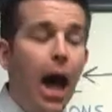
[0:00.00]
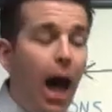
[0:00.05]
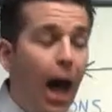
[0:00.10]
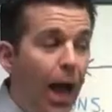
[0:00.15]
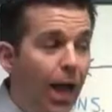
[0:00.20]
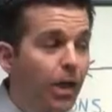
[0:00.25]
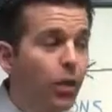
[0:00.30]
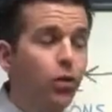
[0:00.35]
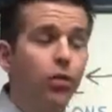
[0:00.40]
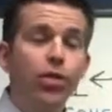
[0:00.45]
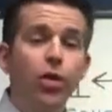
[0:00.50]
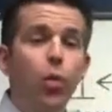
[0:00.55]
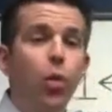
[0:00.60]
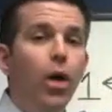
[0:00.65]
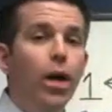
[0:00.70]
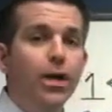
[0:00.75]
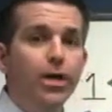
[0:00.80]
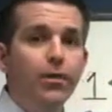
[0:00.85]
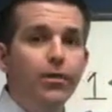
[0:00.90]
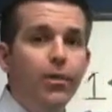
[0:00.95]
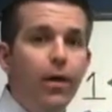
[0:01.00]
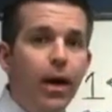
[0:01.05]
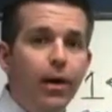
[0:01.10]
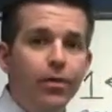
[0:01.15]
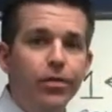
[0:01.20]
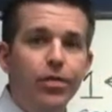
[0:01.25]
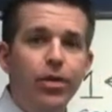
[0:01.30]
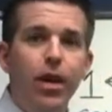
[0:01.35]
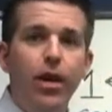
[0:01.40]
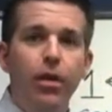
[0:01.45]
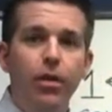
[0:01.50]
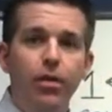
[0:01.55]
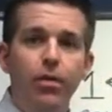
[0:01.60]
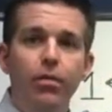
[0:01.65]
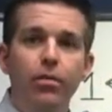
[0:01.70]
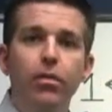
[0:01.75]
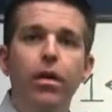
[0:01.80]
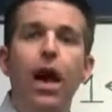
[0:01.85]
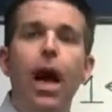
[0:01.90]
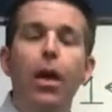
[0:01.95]
I use a 1 to 5
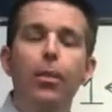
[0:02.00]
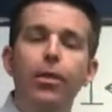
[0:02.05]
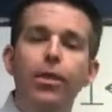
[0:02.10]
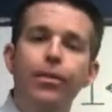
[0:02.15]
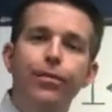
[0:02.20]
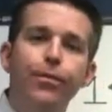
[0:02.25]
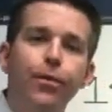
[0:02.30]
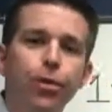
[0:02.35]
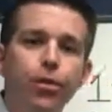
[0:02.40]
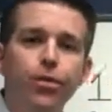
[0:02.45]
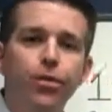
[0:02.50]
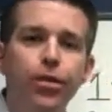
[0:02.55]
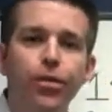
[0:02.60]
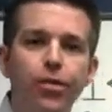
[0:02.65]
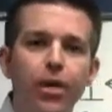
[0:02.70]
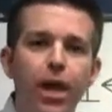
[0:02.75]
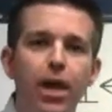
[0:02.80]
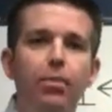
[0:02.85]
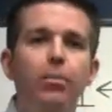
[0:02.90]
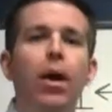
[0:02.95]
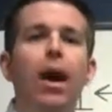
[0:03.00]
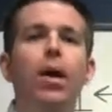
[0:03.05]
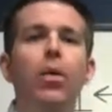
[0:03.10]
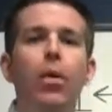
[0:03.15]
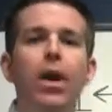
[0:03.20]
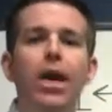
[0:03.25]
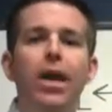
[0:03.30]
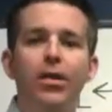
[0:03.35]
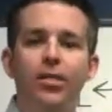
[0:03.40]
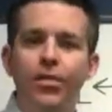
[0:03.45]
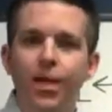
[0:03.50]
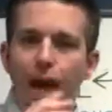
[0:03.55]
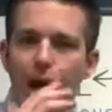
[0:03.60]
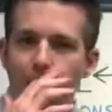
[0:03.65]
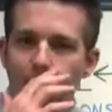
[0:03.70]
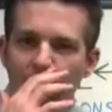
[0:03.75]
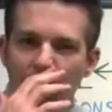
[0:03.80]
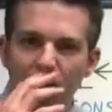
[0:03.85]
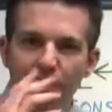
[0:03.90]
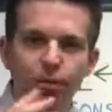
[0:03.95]
scale. I'll be the first to say my way is
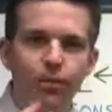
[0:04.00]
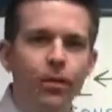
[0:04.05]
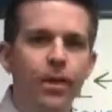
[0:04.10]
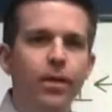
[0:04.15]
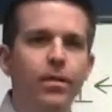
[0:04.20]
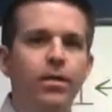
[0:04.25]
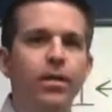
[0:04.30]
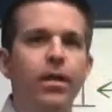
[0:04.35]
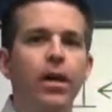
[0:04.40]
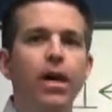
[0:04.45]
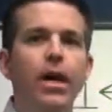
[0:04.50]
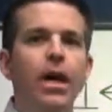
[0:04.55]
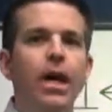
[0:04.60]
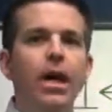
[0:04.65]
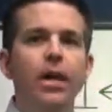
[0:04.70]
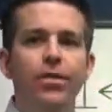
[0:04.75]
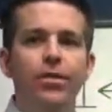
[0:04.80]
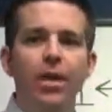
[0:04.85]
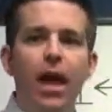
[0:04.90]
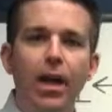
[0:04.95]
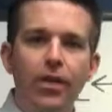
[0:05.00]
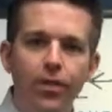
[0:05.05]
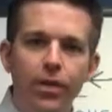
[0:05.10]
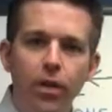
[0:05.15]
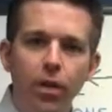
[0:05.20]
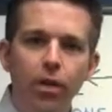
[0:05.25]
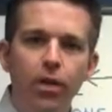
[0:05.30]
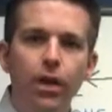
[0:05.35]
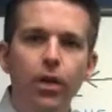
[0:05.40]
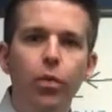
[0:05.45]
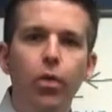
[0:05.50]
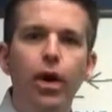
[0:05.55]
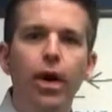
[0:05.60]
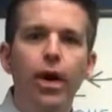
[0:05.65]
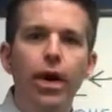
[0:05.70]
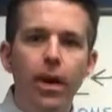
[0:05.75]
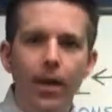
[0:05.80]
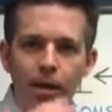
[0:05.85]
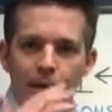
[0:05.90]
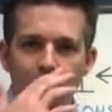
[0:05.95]
not perfect. It's not the only
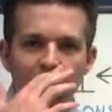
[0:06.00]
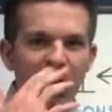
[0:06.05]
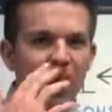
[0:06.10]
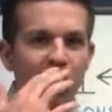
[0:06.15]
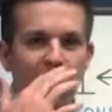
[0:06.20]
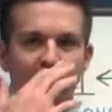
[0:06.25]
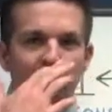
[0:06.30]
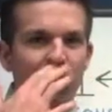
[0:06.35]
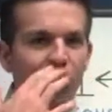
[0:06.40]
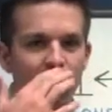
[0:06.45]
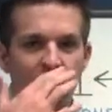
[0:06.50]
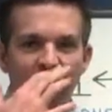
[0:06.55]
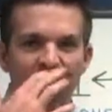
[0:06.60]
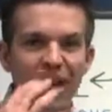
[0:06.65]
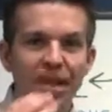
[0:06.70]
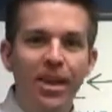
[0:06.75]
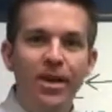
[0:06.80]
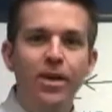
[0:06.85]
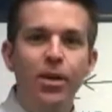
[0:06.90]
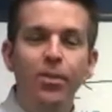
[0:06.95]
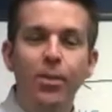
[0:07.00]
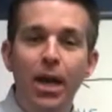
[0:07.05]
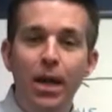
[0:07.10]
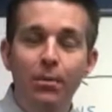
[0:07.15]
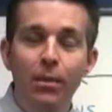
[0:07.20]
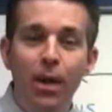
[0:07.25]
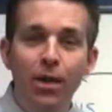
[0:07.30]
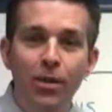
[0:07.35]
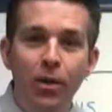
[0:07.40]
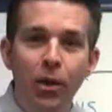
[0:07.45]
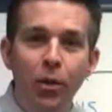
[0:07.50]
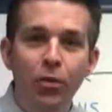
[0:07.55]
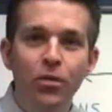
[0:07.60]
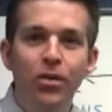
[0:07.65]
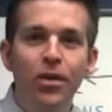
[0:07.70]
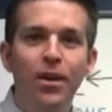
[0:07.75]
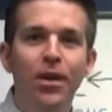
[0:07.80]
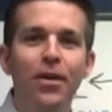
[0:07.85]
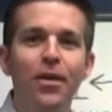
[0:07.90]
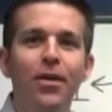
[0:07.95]
way. I'm trying not to pick my
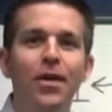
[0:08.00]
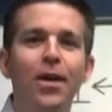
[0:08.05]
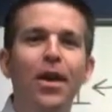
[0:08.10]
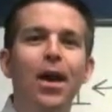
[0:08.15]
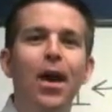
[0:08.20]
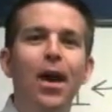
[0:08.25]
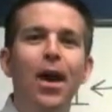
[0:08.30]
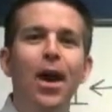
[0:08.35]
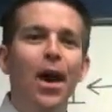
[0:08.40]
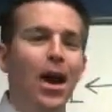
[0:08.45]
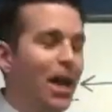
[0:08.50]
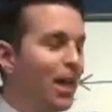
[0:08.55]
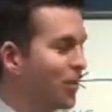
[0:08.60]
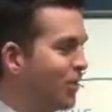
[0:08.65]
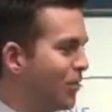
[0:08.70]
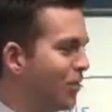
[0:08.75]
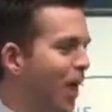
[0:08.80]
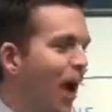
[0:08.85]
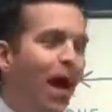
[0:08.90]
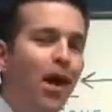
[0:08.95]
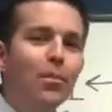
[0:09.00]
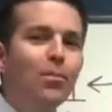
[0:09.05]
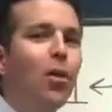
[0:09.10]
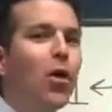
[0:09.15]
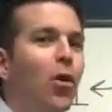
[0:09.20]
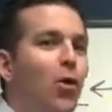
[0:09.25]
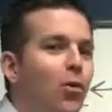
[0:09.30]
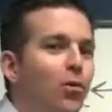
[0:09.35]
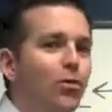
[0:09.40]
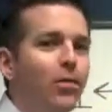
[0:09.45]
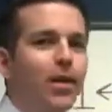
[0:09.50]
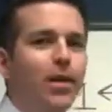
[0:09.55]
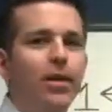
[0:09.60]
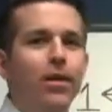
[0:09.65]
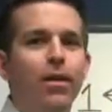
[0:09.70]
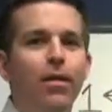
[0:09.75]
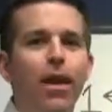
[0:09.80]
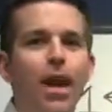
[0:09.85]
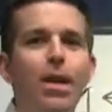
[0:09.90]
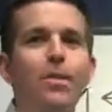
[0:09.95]
nose here. It's not
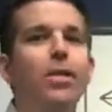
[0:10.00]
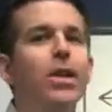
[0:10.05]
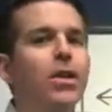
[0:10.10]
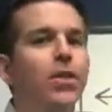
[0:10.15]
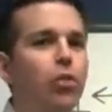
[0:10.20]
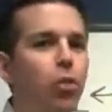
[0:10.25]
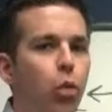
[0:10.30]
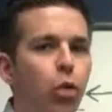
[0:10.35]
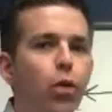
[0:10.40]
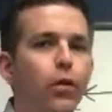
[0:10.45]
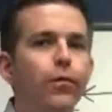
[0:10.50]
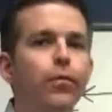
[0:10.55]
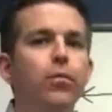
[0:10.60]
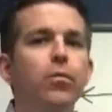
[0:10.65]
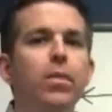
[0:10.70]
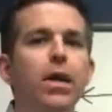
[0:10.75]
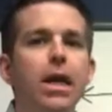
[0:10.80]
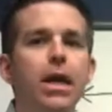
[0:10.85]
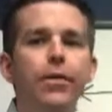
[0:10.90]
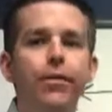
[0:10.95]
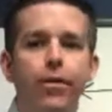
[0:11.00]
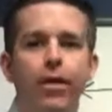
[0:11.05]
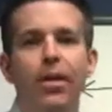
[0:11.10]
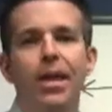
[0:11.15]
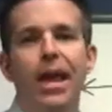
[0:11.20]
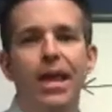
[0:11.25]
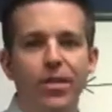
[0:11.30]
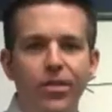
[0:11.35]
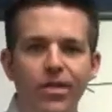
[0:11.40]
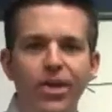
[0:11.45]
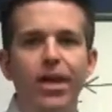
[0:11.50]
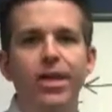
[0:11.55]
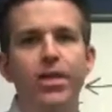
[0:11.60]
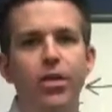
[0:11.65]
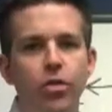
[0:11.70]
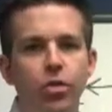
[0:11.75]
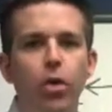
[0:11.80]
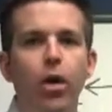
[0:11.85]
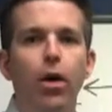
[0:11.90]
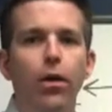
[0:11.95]
perfect, all right, but it's worked for me for the last 10
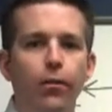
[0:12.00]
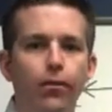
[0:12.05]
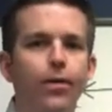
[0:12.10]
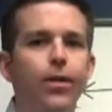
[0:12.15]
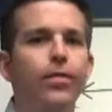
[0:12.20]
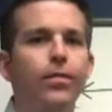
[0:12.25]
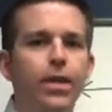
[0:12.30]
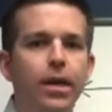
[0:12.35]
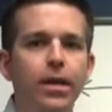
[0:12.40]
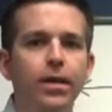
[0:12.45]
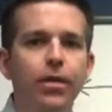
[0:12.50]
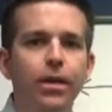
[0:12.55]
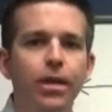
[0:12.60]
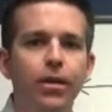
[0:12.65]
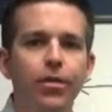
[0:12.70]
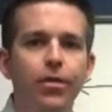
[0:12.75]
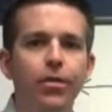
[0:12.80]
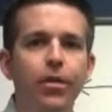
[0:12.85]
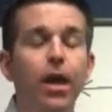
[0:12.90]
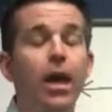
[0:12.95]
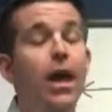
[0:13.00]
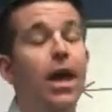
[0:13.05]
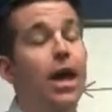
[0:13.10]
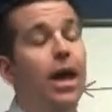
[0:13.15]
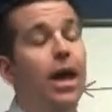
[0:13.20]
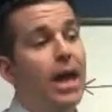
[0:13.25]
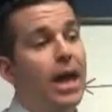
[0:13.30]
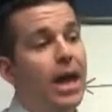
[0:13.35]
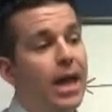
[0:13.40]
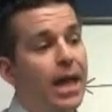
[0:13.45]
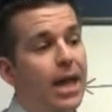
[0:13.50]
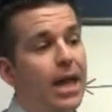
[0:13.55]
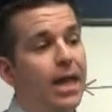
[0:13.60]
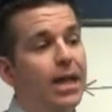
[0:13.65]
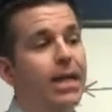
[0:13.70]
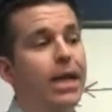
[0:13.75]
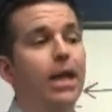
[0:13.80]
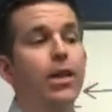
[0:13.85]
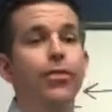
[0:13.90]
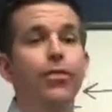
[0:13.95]
to 12, 15 years.
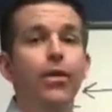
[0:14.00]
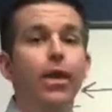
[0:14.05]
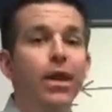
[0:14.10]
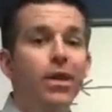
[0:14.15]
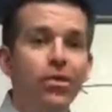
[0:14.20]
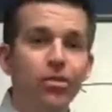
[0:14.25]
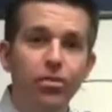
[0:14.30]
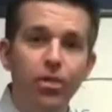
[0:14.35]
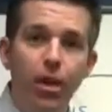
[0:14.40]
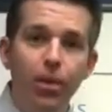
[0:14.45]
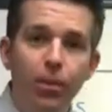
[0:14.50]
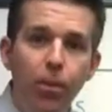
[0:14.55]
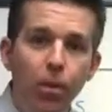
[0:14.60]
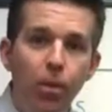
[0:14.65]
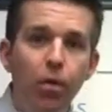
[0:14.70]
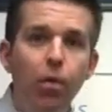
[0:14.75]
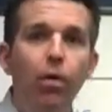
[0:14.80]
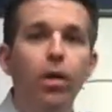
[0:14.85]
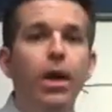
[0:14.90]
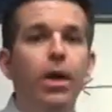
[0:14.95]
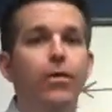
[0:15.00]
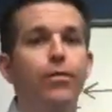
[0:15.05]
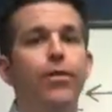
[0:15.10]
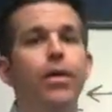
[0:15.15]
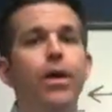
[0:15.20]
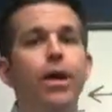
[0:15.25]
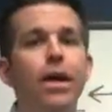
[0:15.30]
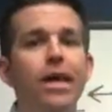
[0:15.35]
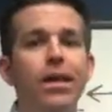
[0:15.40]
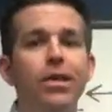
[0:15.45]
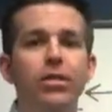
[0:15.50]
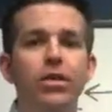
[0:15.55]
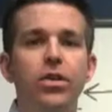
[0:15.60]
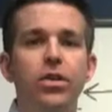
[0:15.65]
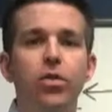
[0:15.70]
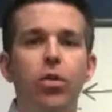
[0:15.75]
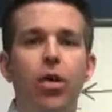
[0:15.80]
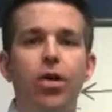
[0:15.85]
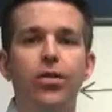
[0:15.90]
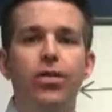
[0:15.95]
And it's very simple. It's very easy
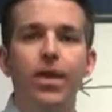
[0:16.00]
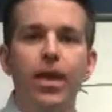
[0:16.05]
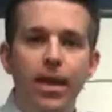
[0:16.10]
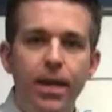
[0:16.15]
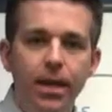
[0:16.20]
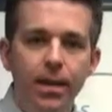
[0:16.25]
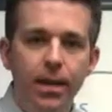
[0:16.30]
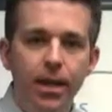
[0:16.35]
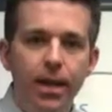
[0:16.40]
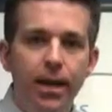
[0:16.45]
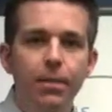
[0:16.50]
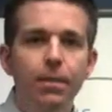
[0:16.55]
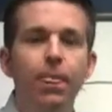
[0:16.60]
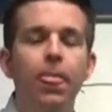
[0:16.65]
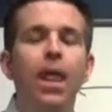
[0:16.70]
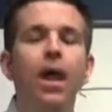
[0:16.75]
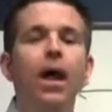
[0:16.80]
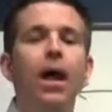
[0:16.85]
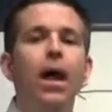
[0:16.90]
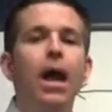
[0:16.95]
to articulate.